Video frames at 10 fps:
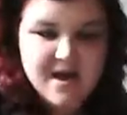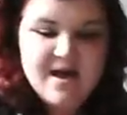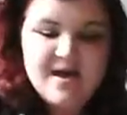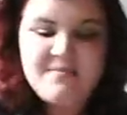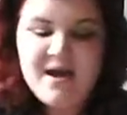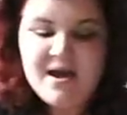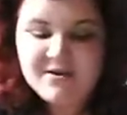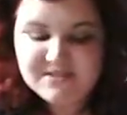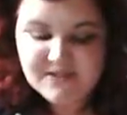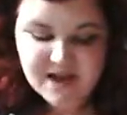I
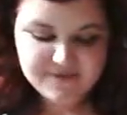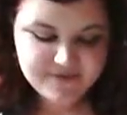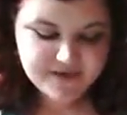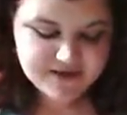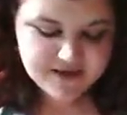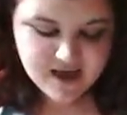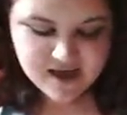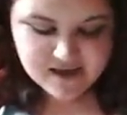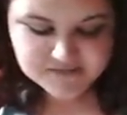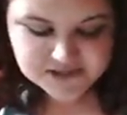also have
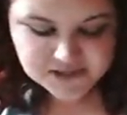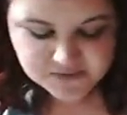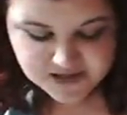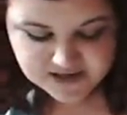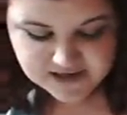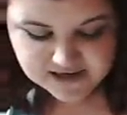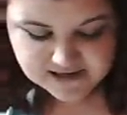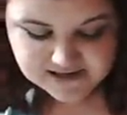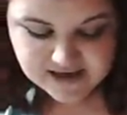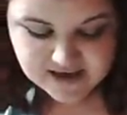two other
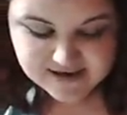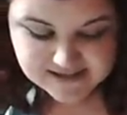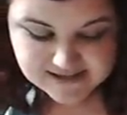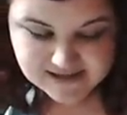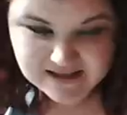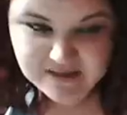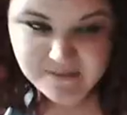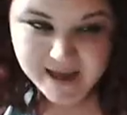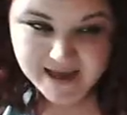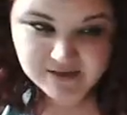things that are still in the
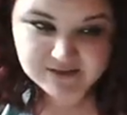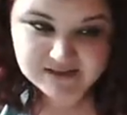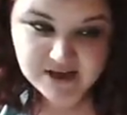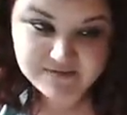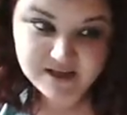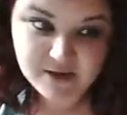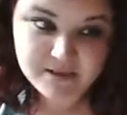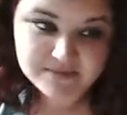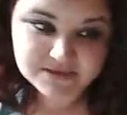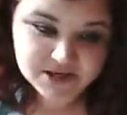mail, so hopefully I'll
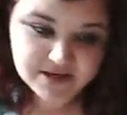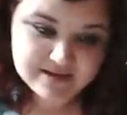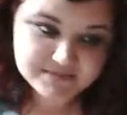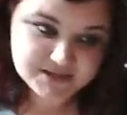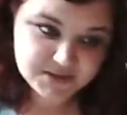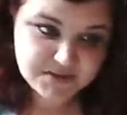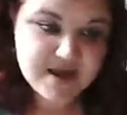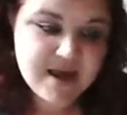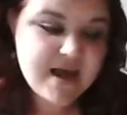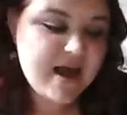be able to show you them soon.
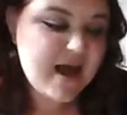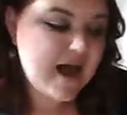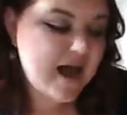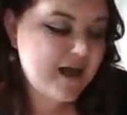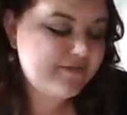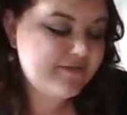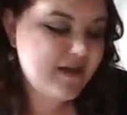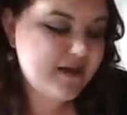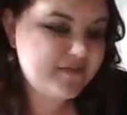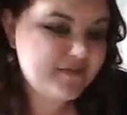I have
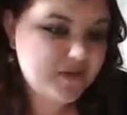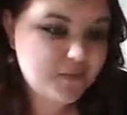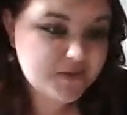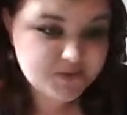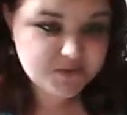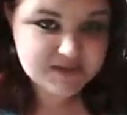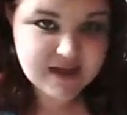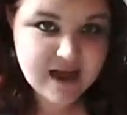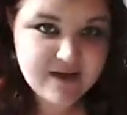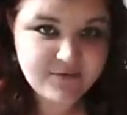a Vivienne Westwood
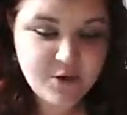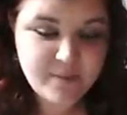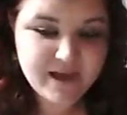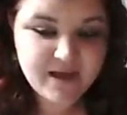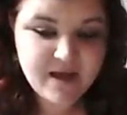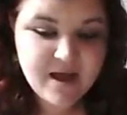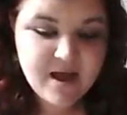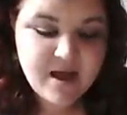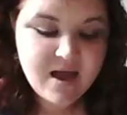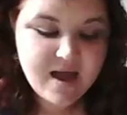scarf coming,
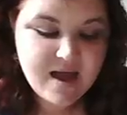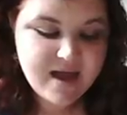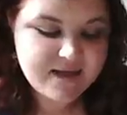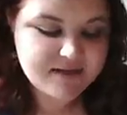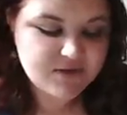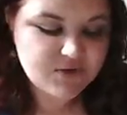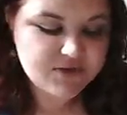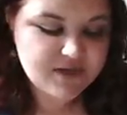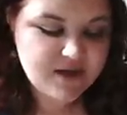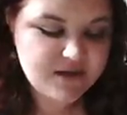and
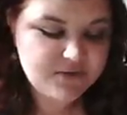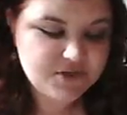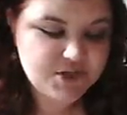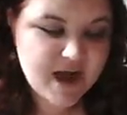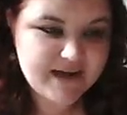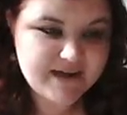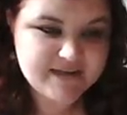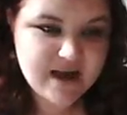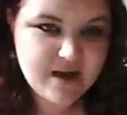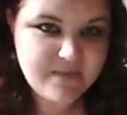also
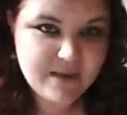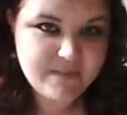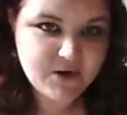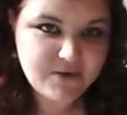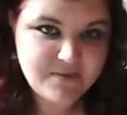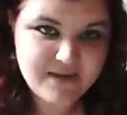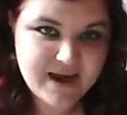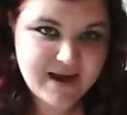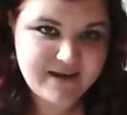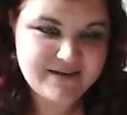Chinatown by Bond Number
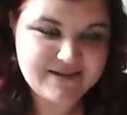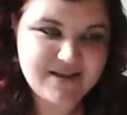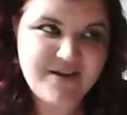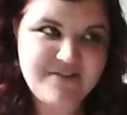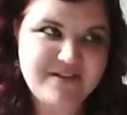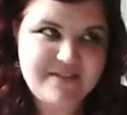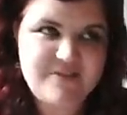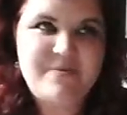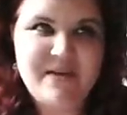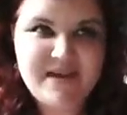9, so hopefully
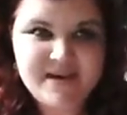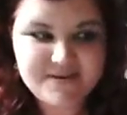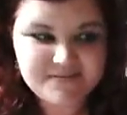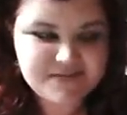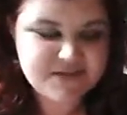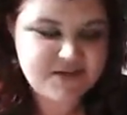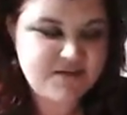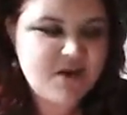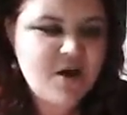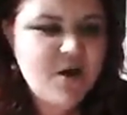they'll be here soon.